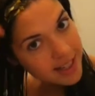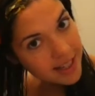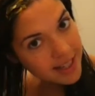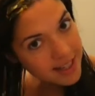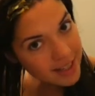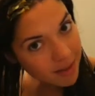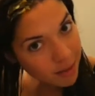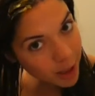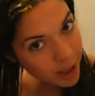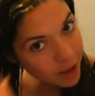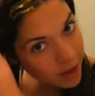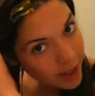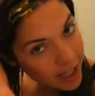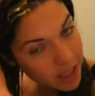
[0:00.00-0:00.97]
this and
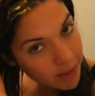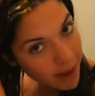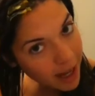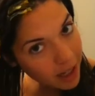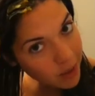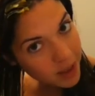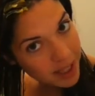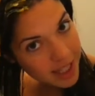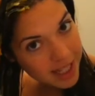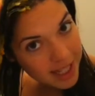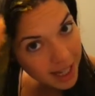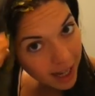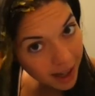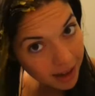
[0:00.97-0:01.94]
bring you guys back when
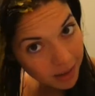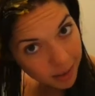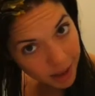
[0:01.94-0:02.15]
it's done,